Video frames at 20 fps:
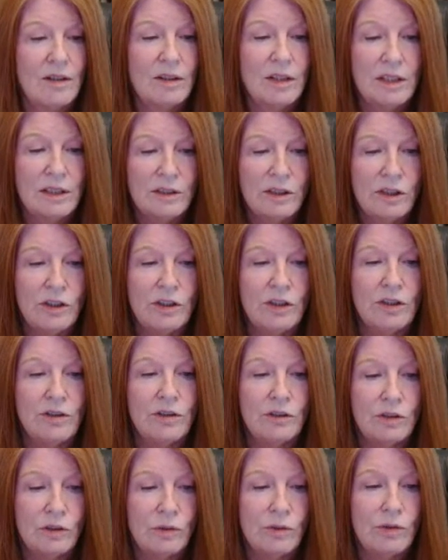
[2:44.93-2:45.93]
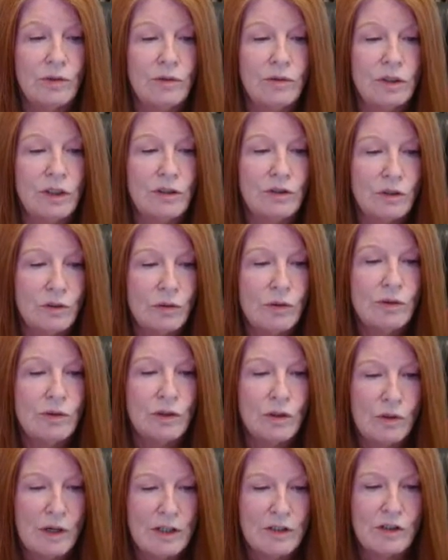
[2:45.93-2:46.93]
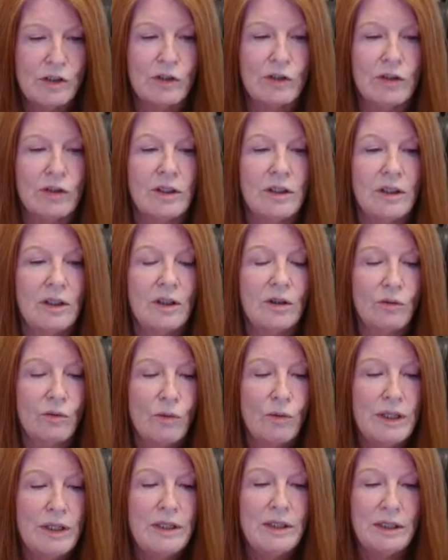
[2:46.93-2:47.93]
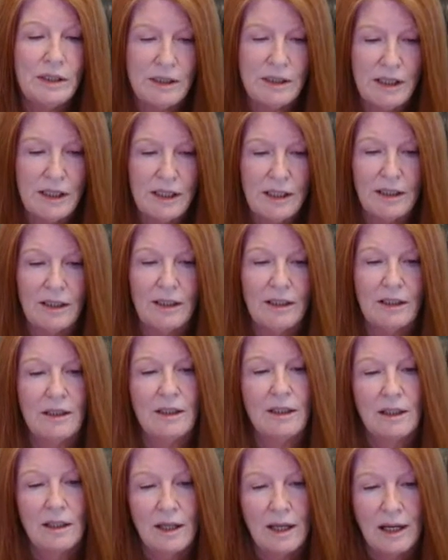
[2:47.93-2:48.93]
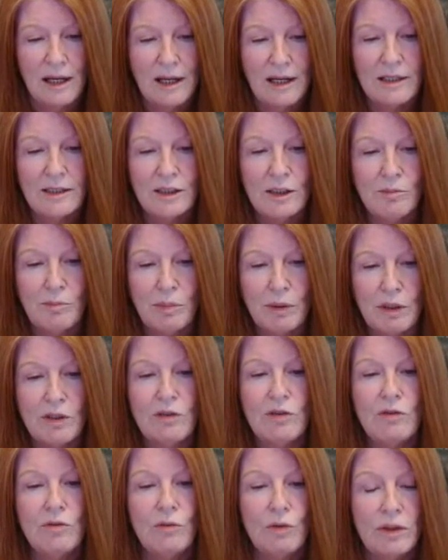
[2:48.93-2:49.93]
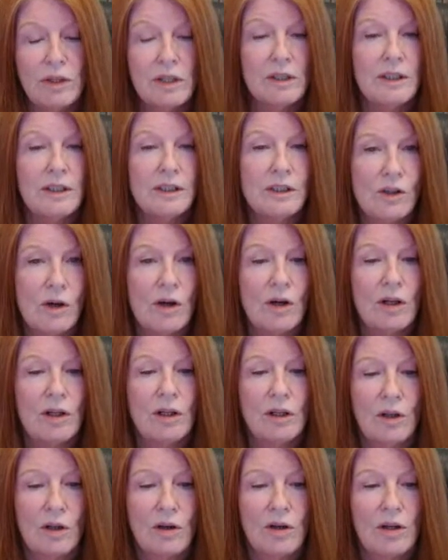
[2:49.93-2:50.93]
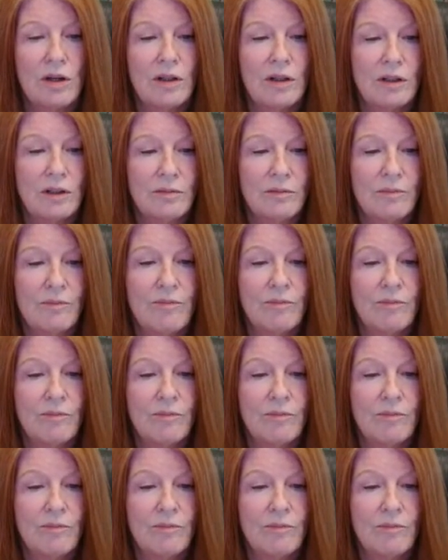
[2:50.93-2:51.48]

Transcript: The true treasure we see has been within us all along.